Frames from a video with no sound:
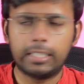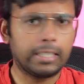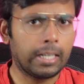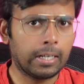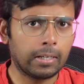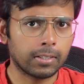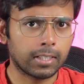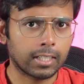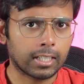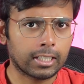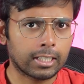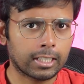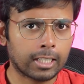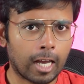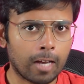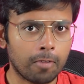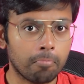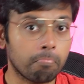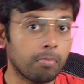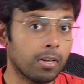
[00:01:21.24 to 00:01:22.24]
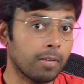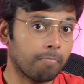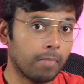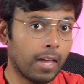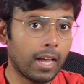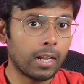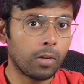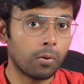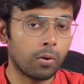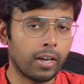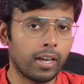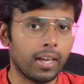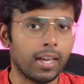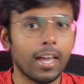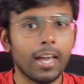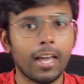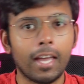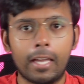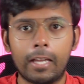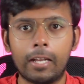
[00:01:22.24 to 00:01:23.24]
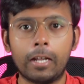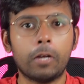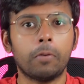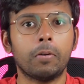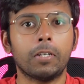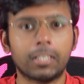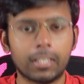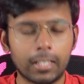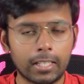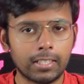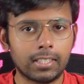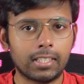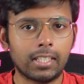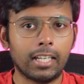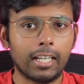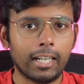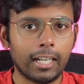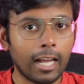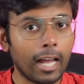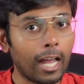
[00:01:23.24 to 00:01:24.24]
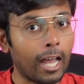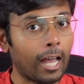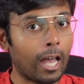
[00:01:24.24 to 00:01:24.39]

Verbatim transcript: sounds like a scam, but anyway, in iOS 19,